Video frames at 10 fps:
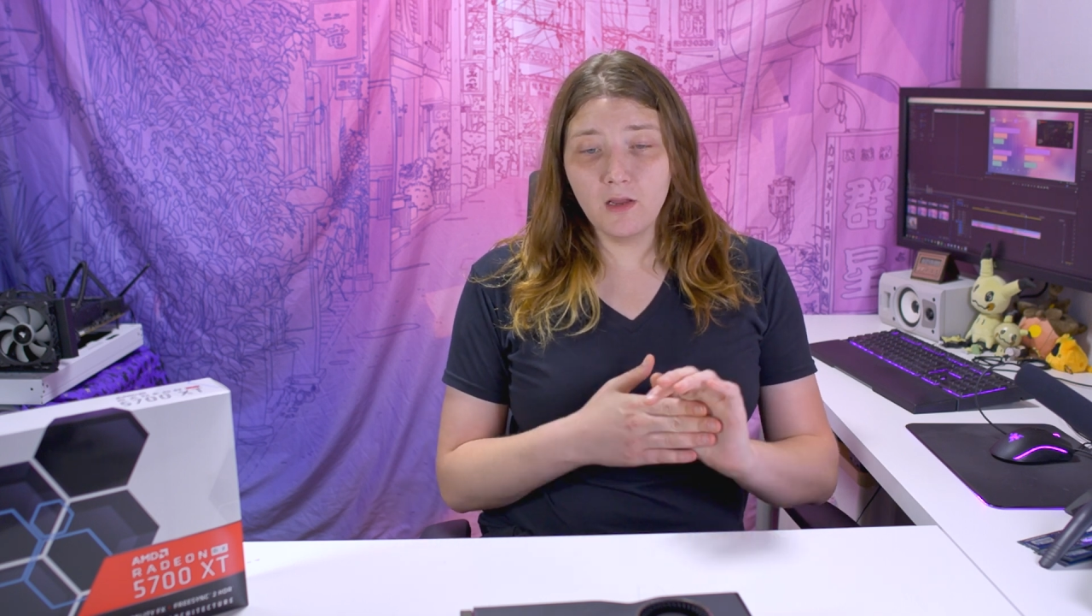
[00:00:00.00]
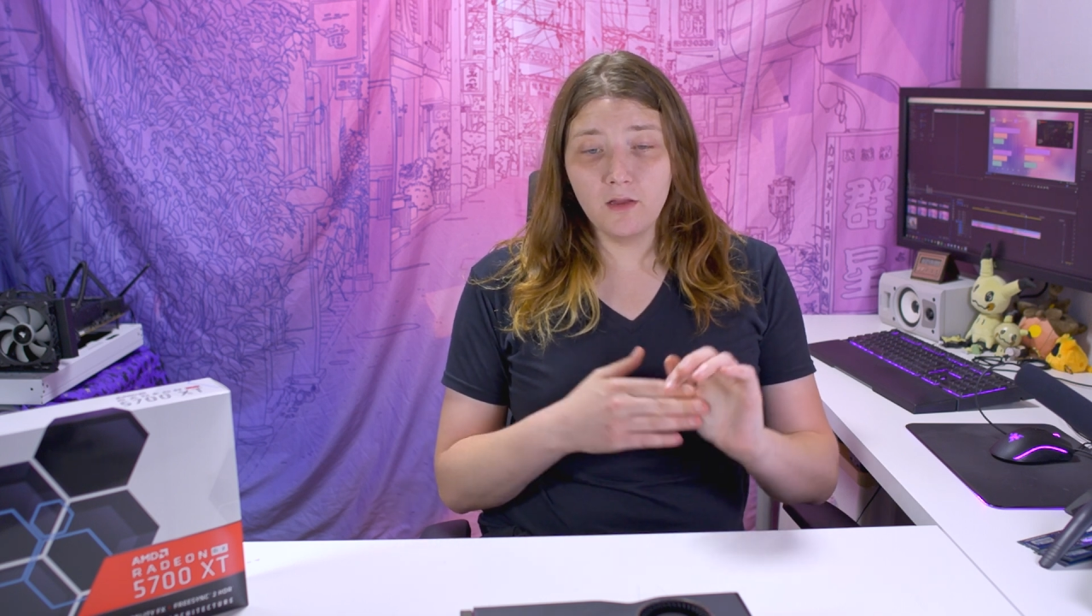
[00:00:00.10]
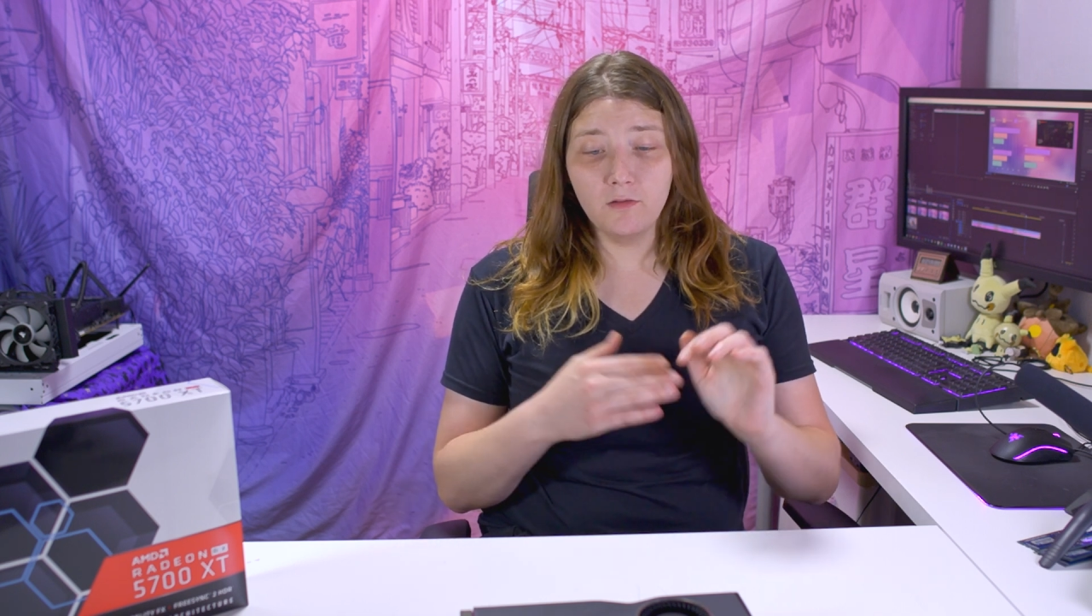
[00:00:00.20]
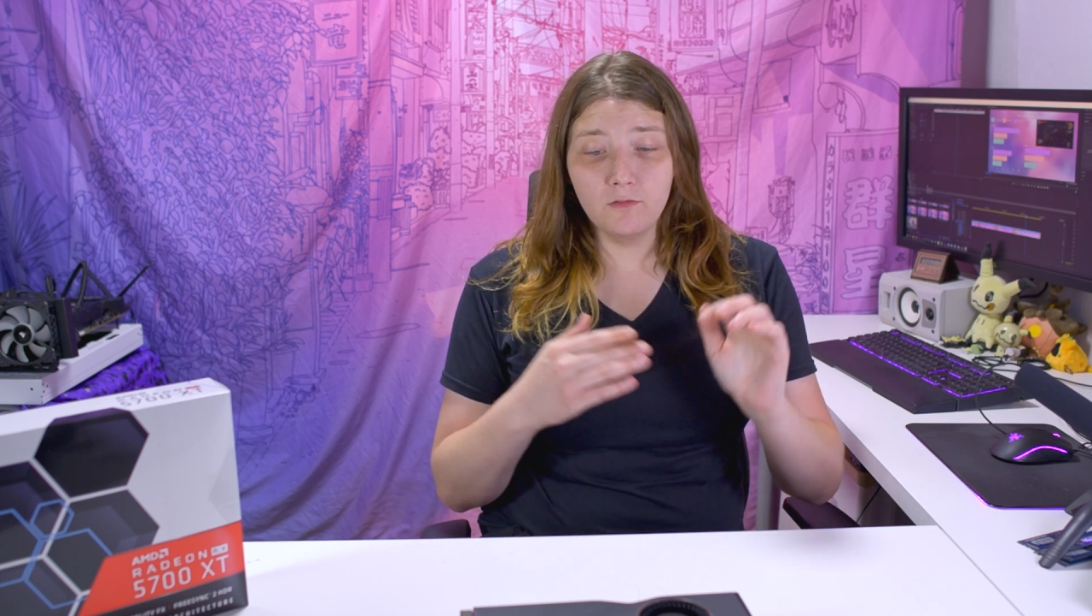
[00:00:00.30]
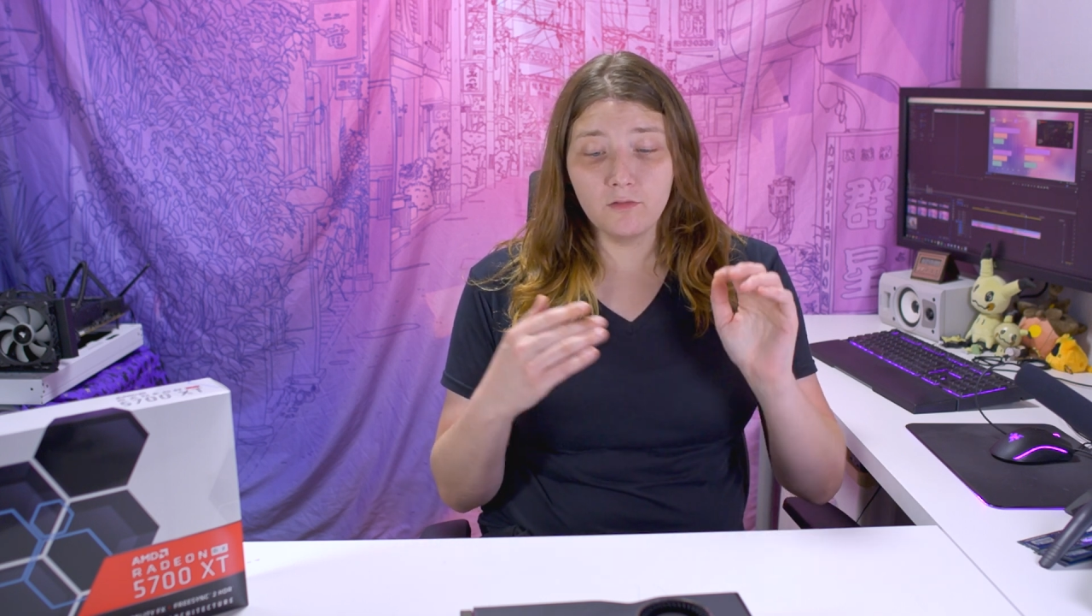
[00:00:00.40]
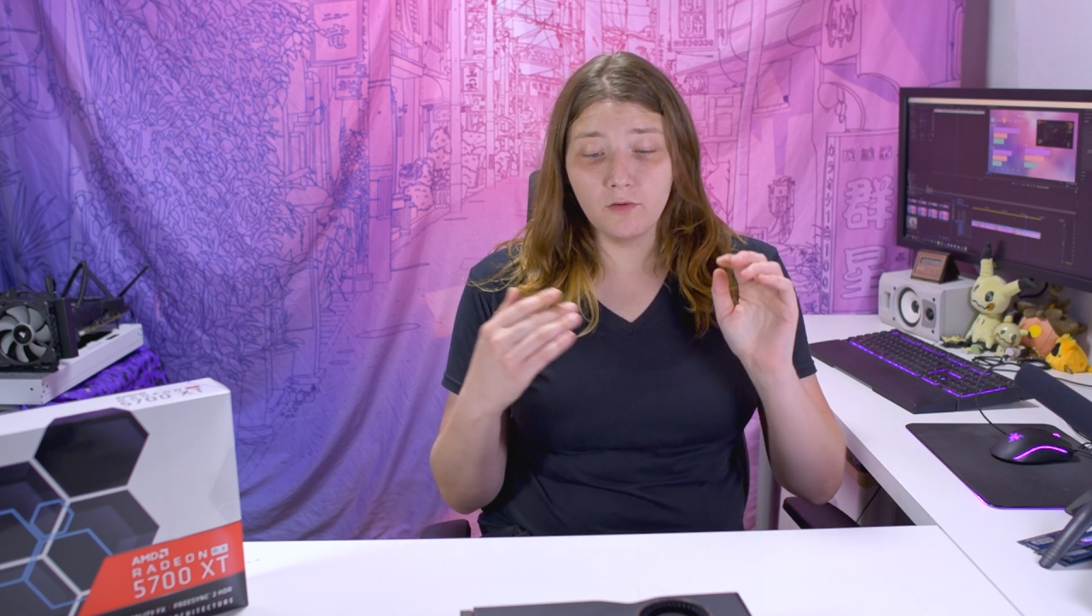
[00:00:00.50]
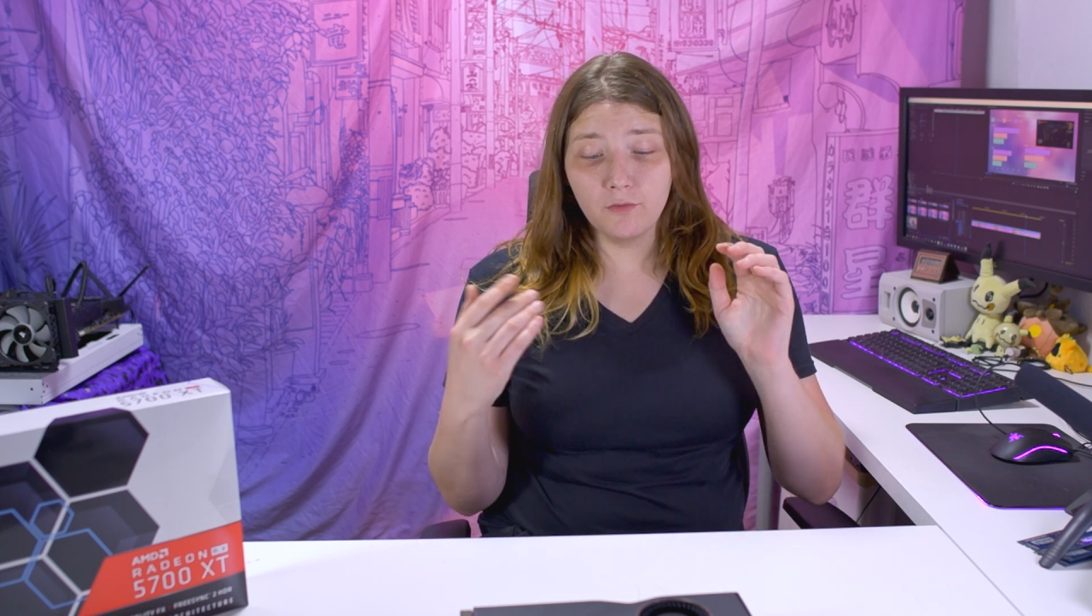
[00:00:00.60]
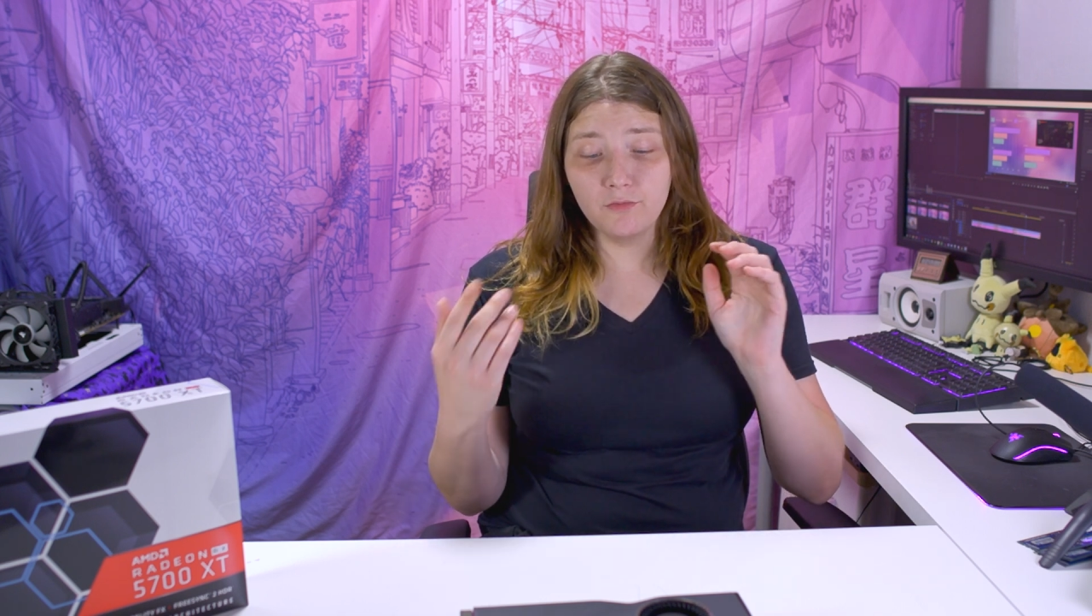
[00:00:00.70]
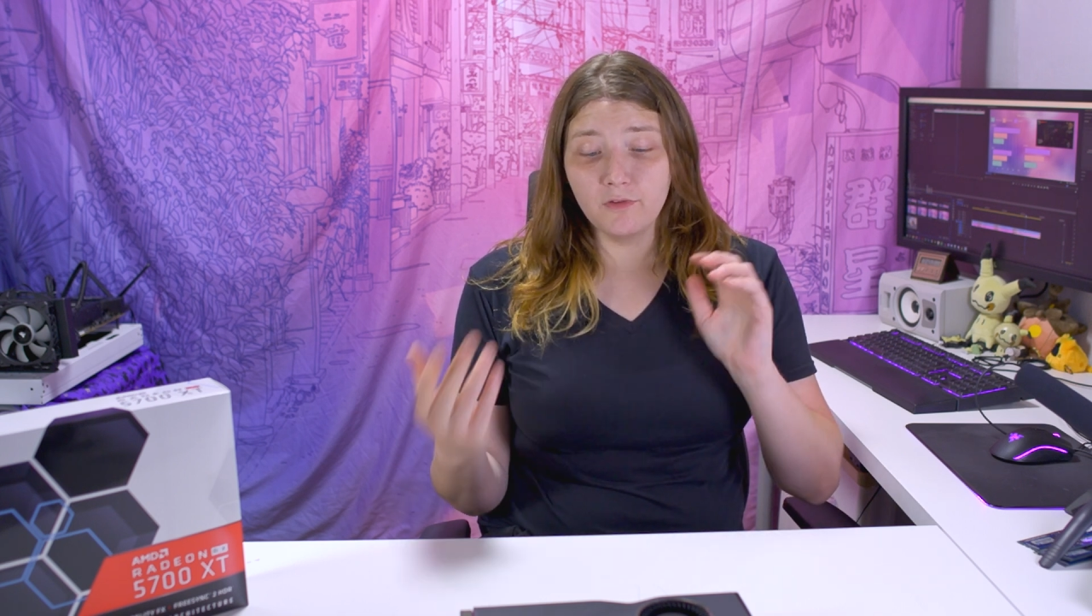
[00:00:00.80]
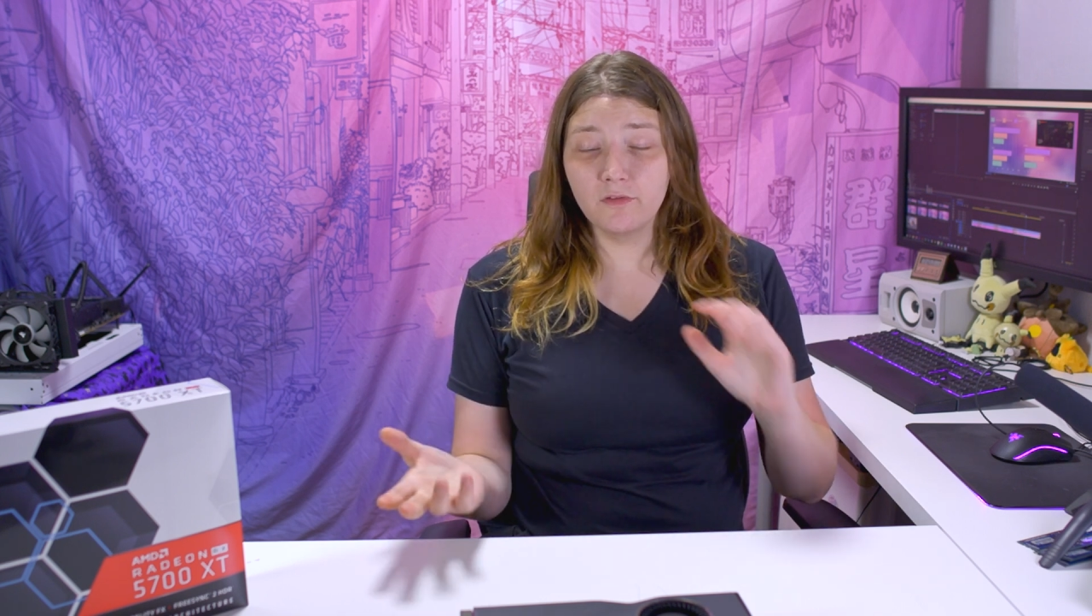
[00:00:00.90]
and
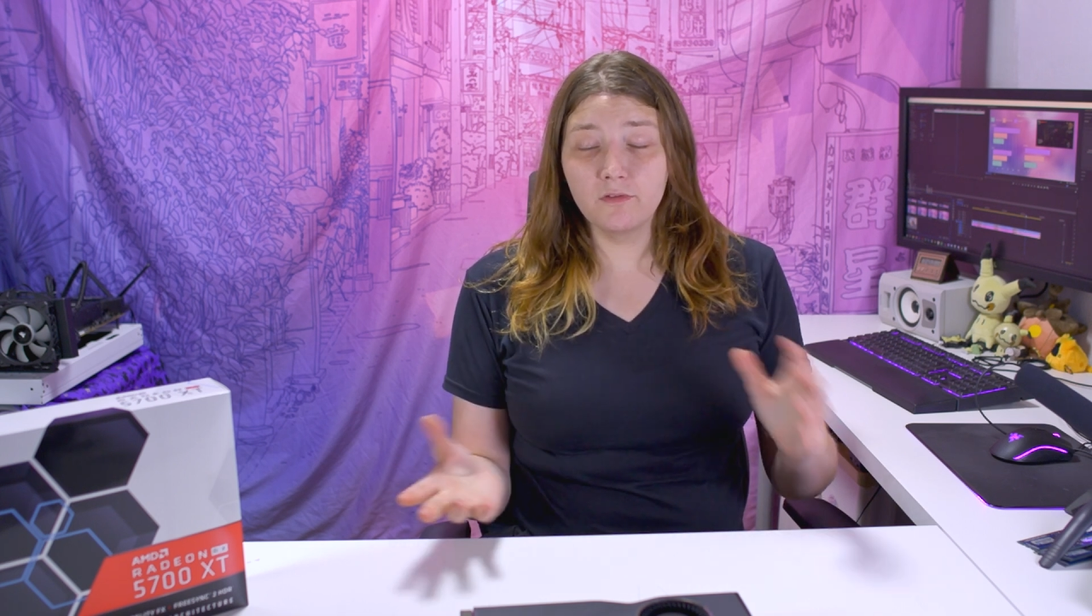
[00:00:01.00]
so this